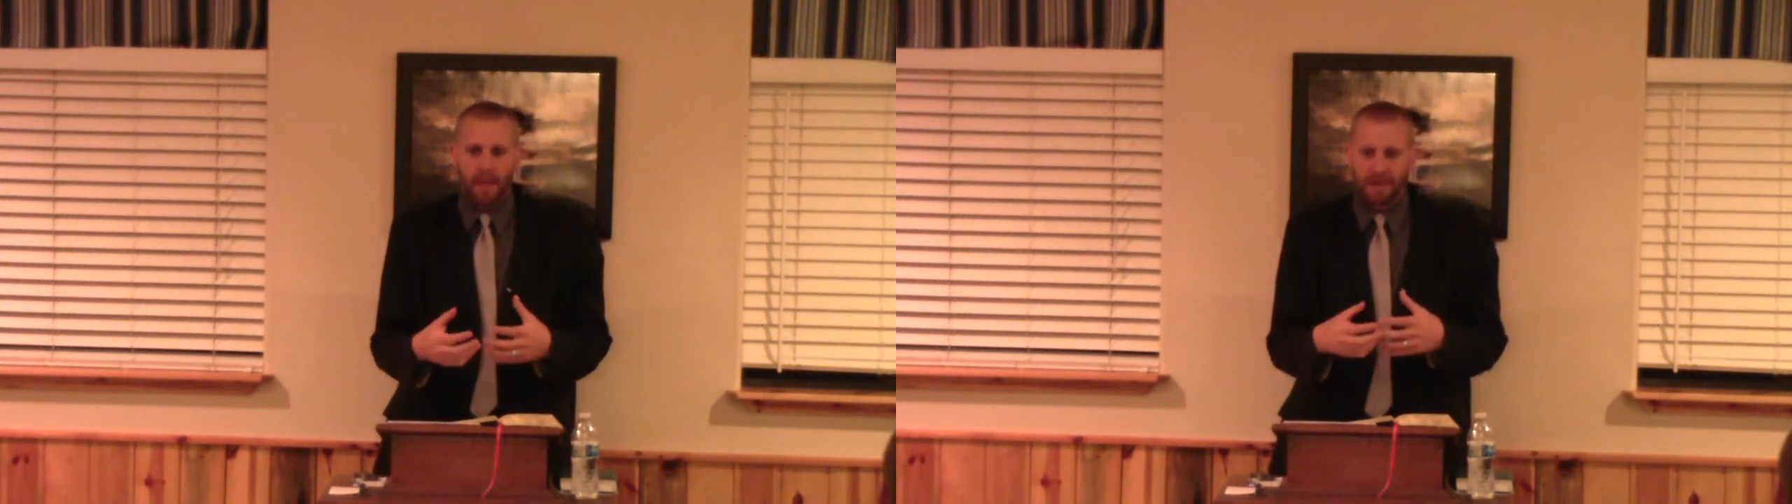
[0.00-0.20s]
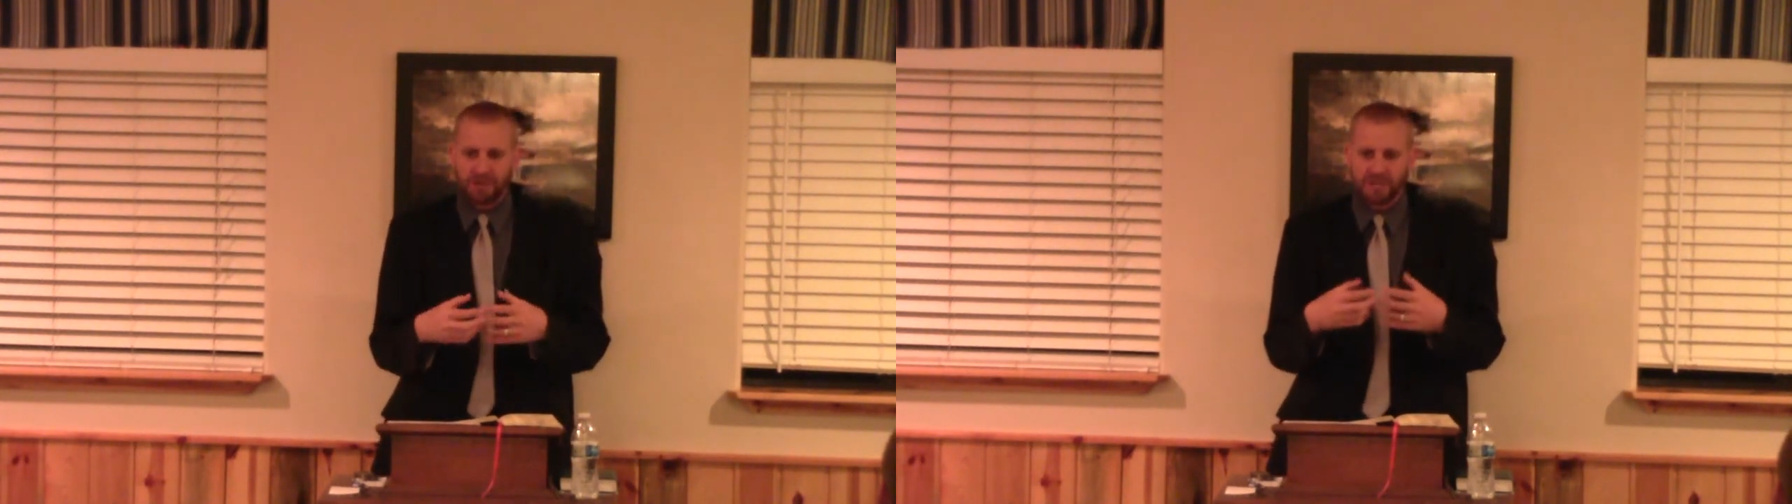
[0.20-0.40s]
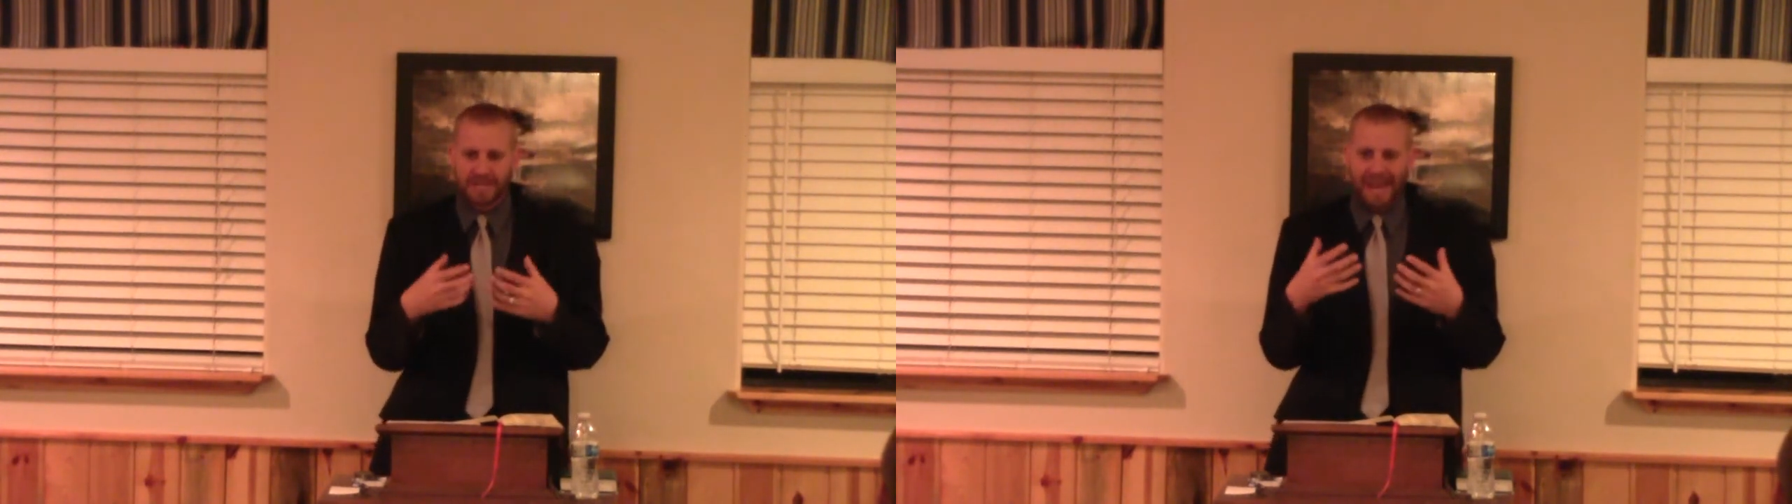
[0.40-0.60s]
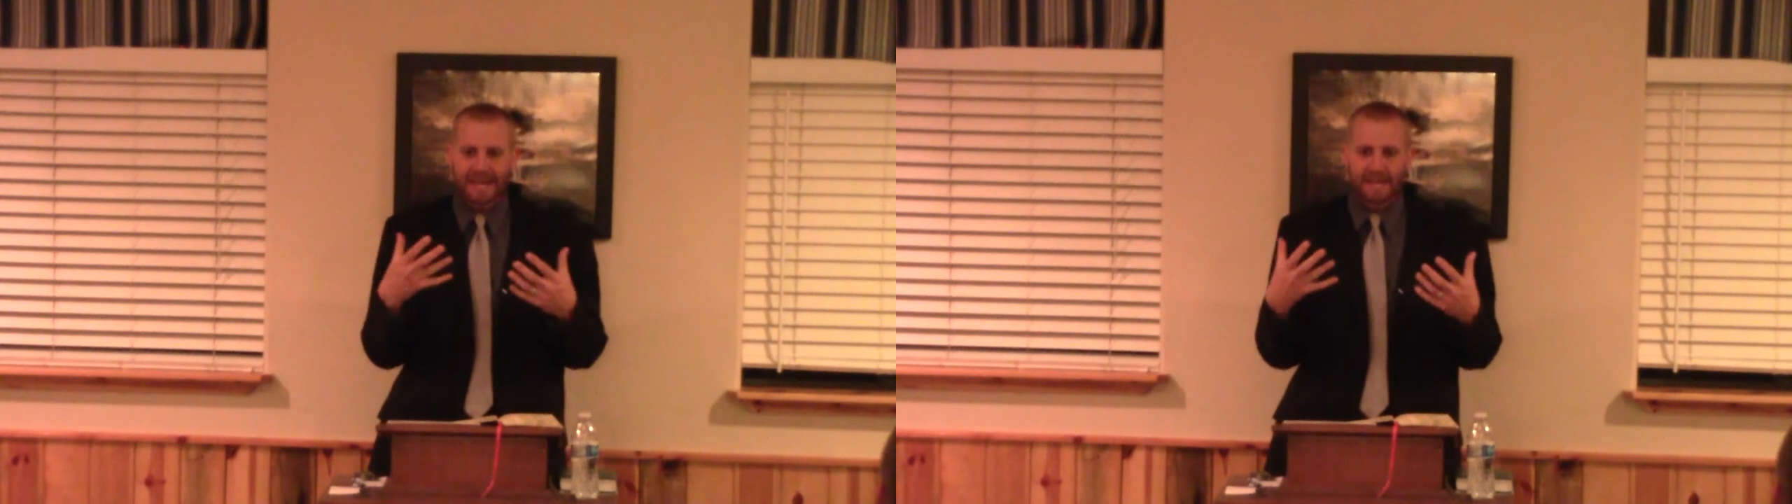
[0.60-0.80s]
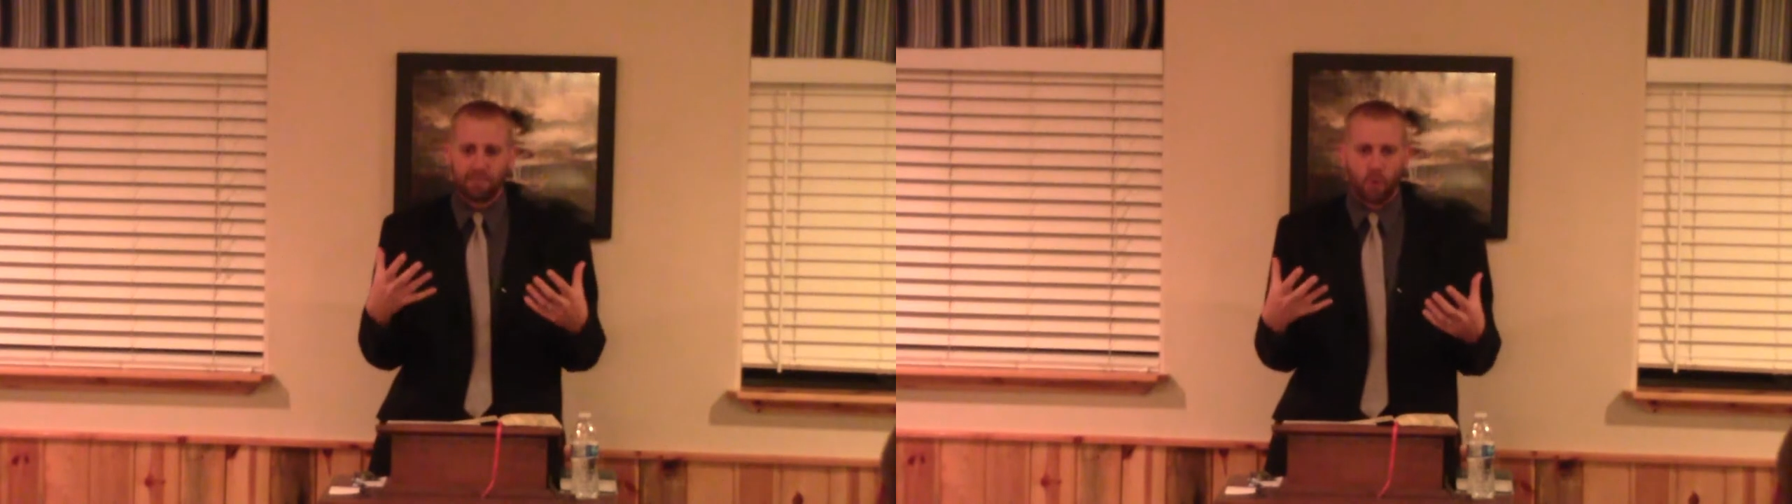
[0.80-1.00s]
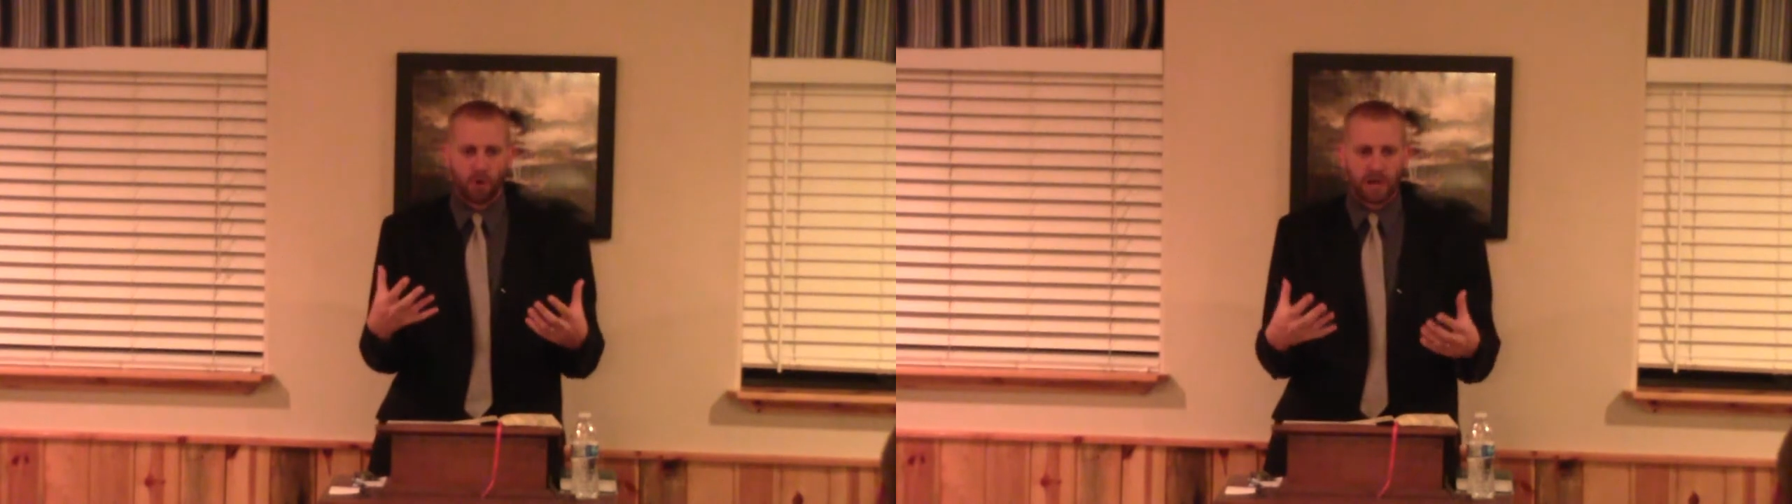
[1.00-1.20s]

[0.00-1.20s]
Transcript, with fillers: and just gaining more